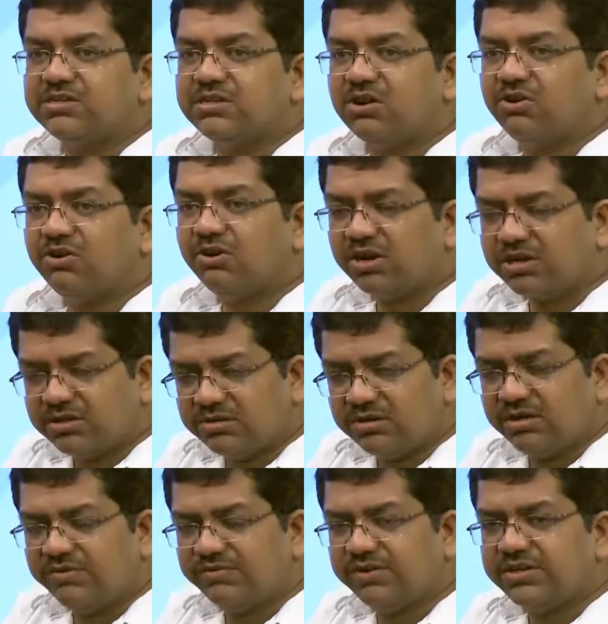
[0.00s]
are not
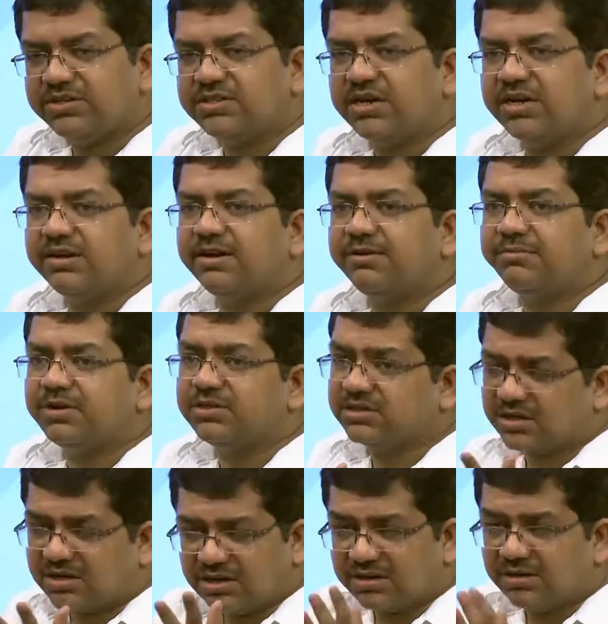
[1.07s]
differentiated much,
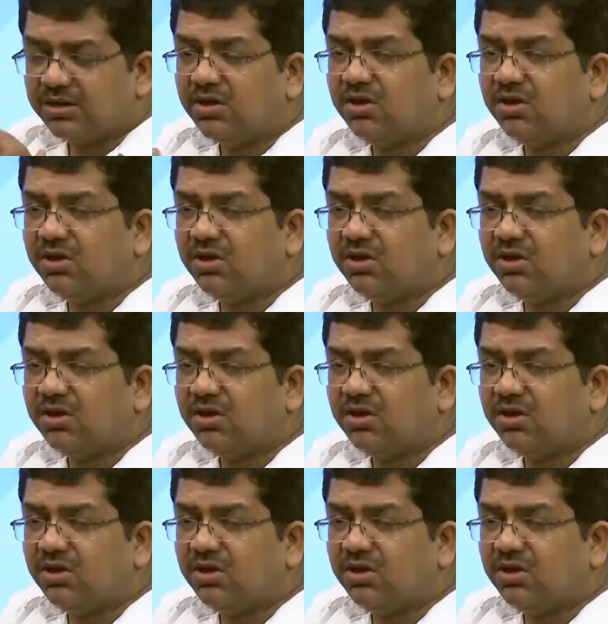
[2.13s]
or